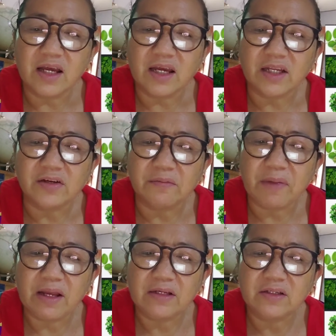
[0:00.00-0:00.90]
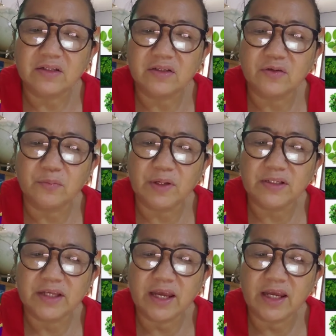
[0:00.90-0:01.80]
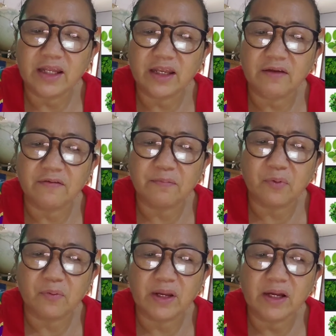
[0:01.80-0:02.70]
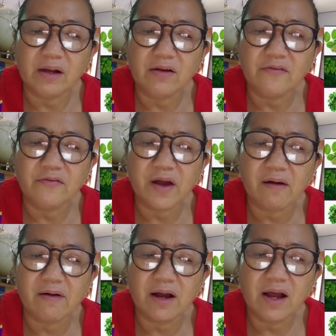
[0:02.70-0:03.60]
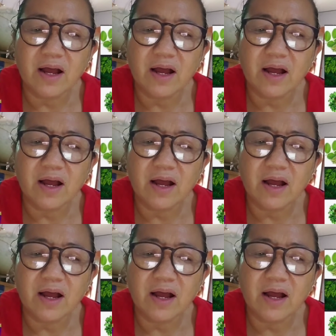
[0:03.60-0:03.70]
It remains to be seen if Moringa oleifera